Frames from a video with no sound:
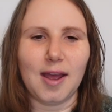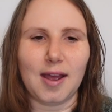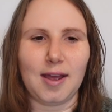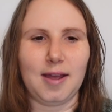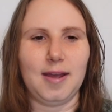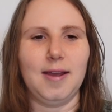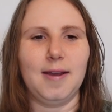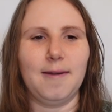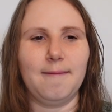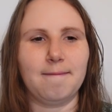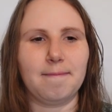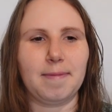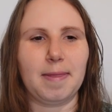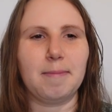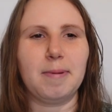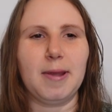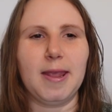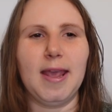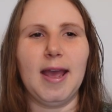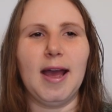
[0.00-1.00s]

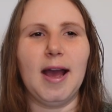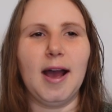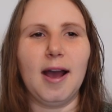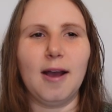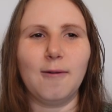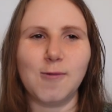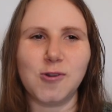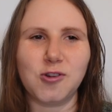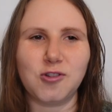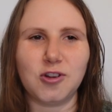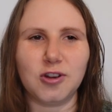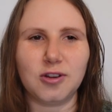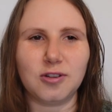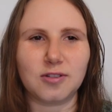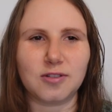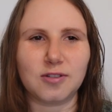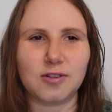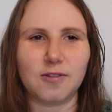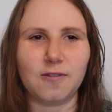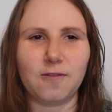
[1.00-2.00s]
But yeah, I was
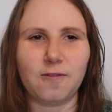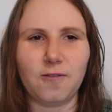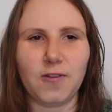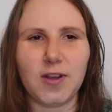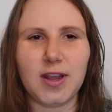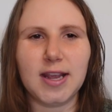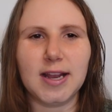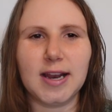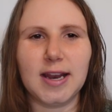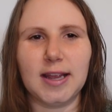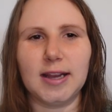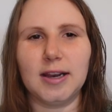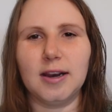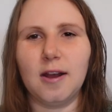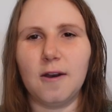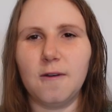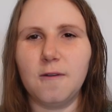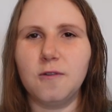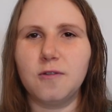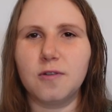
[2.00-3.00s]
just feeling
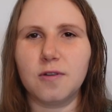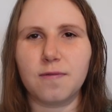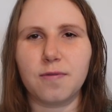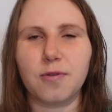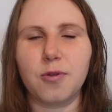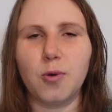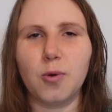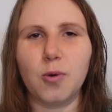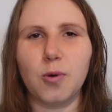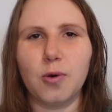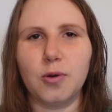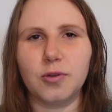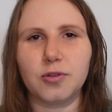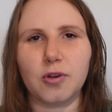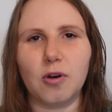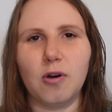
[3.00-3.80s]
loads of thoughts